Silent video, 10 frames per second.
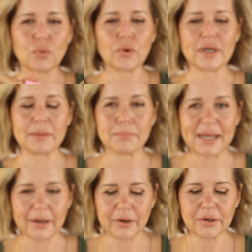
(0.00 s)
wore it
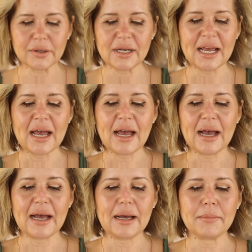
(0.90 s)
bare.
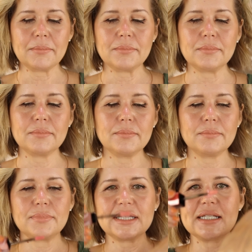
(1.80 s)

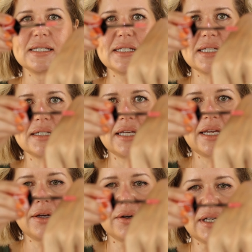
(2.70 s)
But this is it
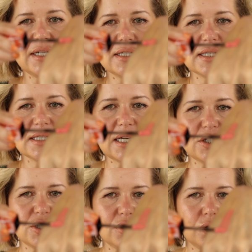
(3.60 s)
here. It is such a